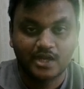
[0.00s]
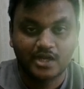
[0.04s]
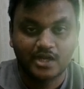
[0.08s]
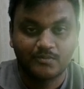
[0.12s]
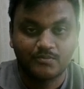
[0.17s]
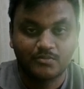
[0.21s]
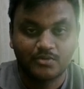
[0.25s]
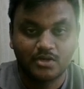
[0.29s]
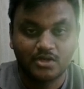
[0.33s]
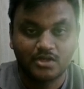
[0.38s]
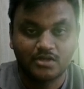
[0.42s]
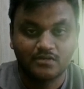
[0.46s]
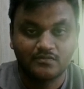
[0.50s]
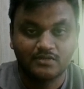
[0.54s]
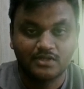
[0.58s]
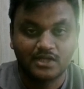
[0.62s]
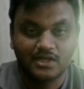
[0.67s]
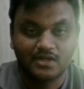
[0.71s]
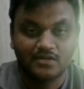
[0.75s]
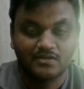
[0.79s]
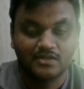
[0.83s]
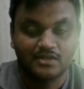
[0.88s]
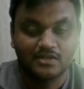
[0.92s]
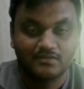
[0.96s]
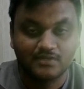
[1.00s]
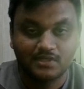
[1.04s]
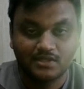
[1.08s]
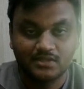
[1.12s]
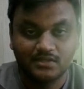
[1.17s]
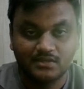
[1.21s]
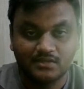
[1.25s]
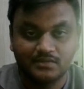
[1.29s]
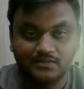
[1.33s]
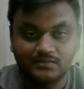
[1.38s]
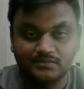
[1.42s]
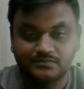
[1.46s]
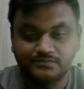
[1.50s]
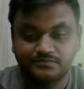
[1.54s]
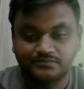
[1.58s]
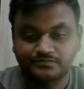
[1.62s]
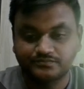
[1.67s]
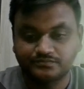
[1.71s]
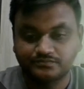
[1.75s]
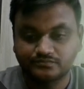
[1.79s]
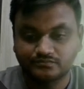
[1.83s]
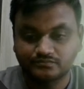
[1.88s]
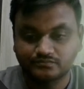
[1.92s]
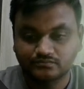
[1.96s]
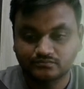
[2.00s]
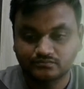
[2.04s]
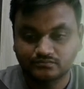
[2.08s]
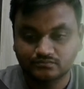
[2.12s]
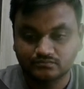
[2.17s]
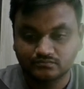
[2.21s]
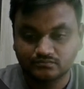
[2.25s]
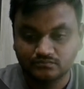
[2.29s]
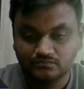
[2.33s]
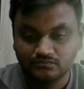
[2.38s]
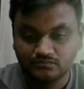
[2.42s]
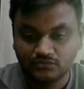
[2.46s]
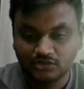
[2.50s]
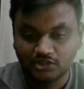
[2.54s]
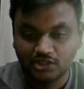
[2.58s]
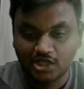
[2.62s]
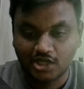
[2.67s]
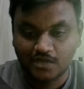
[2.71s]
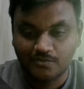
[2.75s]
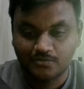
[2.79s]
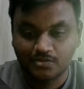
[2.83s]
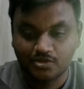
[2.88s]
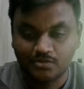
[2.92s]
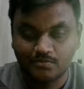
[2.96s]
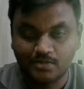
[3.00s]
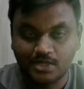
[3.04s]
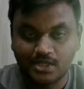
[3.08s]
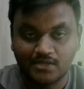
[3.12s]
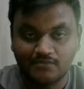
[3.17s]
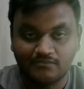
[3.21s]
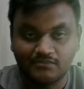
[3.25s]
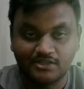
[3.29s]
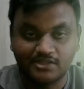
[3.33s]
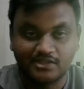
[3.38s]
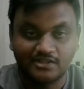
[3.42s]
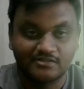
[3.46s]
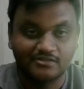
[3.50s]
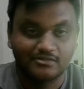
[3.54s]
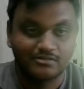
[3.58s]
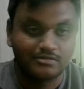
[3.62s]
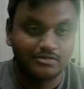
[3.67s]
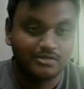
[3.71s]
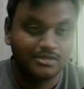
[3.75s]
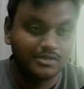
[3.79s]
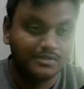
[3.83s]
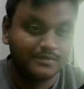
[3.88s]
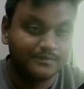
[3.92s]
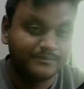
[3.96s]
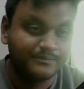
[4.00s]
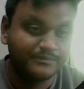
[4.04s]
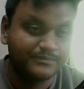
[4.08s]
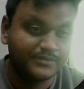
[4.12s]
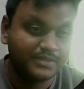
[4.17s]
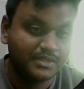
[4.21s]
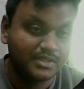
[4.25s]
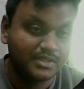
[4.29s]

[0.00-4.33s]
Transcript: endpoint we have given. Come to my VS Code,